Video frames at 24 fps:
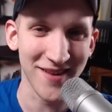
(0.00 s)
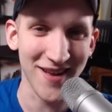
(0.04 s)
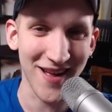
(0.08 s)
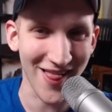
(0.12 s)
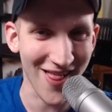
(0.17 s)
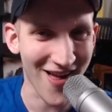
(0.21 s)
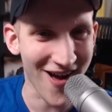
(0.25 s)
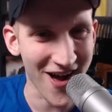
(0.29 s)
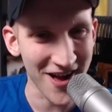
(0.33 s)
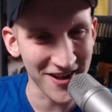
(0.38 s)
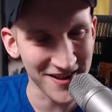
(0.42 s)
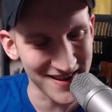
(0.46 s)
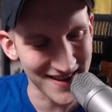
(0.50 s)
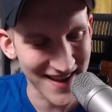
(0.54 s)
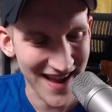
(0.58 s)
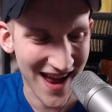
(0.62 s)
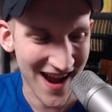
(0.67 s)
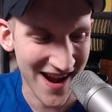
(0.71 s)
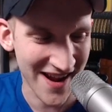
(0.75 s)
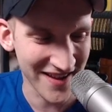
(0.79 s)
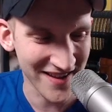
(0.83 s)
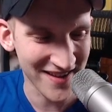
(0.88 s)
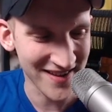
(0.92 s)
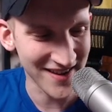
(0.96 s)
claw
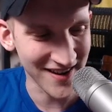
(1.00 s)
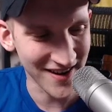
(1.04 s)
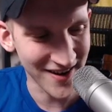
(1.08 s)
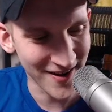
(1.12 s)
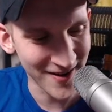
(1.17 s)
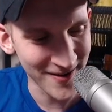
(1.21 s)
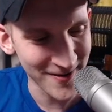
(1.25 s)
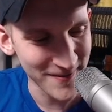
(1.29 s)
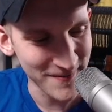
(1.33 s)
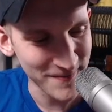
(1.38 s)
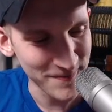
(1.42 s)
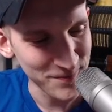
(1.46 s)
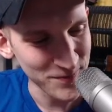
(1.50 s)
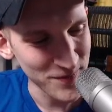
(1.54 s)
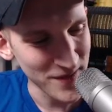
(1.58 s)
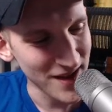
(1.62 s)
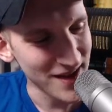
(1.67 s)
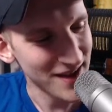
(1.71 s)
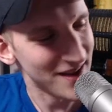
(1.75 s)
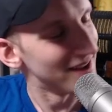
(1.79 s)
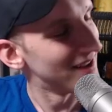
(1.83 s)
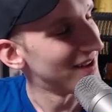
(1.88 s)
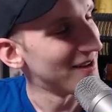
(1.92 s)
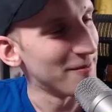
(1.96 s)
status,
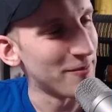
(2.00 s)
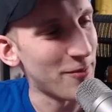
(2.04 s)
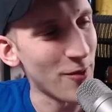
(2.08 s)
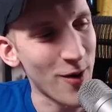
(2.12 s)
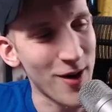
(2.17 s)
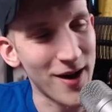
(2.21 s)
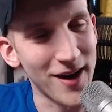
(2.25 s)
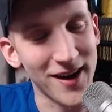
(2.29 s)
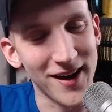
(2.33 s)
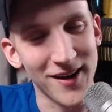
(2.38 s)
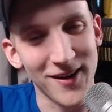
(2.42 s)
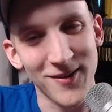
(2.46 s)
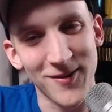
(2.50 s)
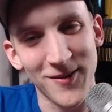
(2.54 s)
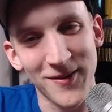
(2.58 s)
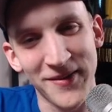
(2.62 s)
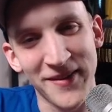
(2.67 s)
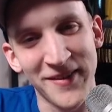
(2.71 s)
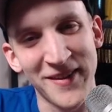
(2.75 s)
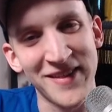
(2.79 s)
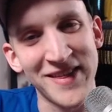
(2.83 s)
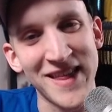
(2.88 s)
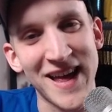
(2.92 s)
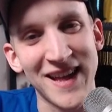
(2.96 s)
Boy,
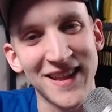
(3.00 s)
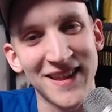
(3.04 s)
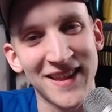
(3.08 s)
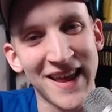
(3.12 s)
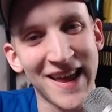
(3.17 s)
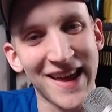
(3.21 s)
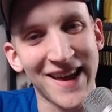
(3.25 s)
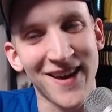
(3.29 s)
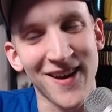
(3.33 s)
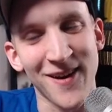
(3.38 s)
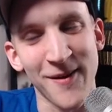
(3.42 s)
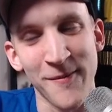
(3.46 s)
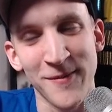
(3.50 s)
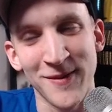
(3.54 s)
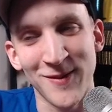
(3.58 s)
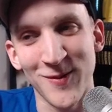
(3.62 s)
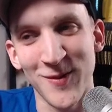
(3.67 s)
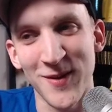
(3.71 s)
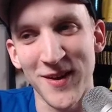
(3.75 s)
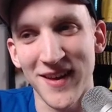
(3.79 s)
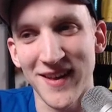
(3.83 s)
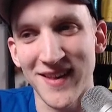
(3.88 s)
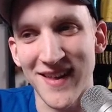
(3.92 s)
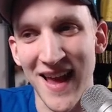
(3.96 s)
then that day comes.
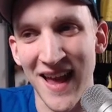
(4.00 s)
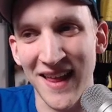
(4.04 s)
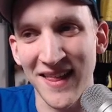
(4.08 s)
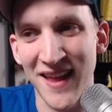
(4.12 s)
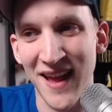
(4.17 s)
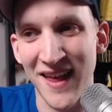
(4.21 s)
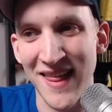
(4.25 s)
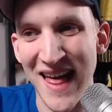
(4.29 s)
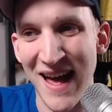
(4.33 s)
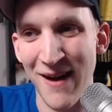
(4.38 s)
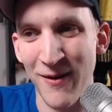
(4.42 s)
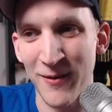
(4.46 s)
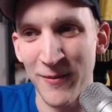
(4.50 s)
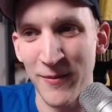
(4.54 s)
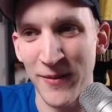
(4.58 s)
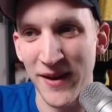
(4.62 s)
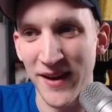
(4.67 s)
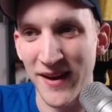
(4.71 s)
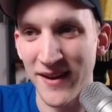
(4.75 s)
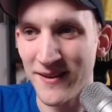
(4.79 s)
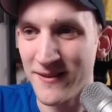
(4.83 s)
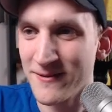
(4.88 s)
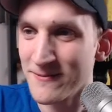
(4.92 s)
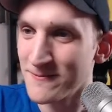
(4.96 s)
What a sad day that would be.